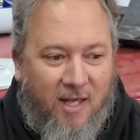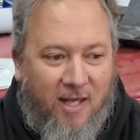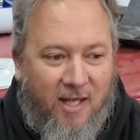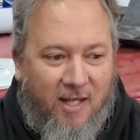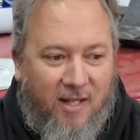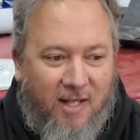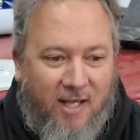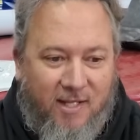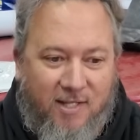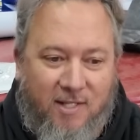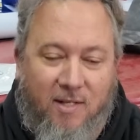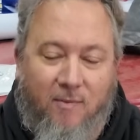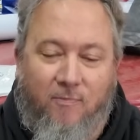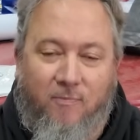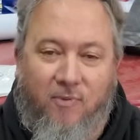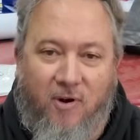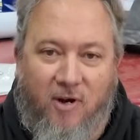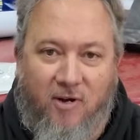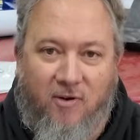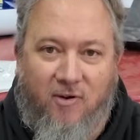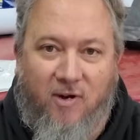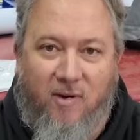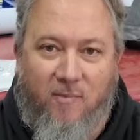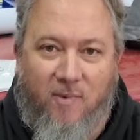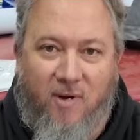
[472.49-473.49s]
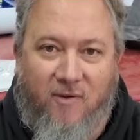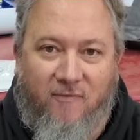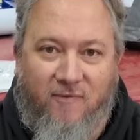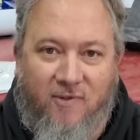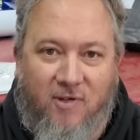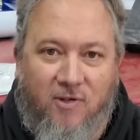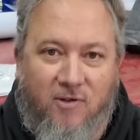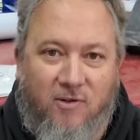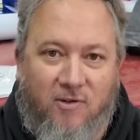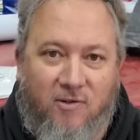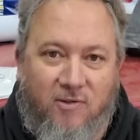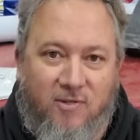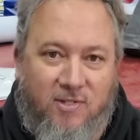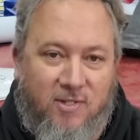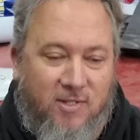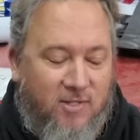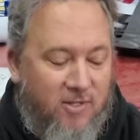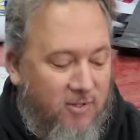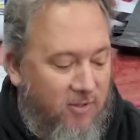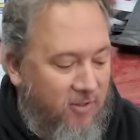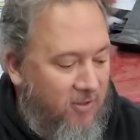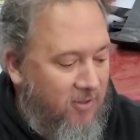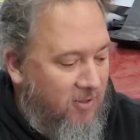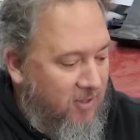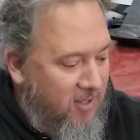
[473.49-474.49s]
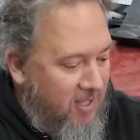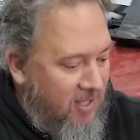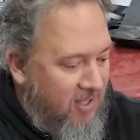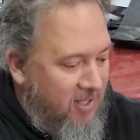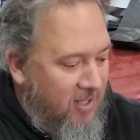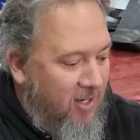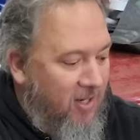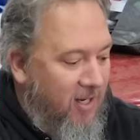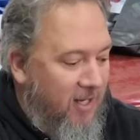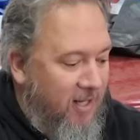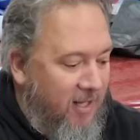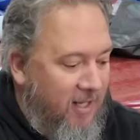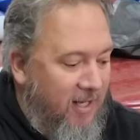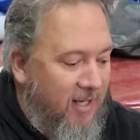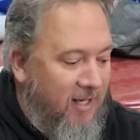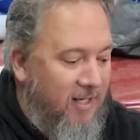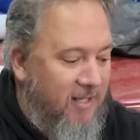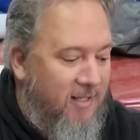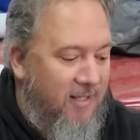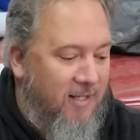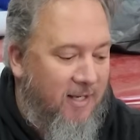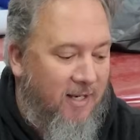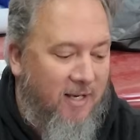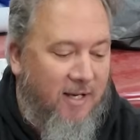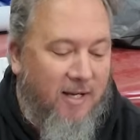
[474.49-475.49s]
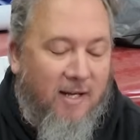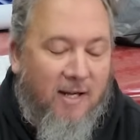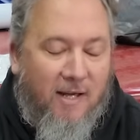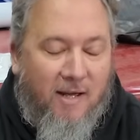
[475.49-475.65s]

And that's the program I've used to design this.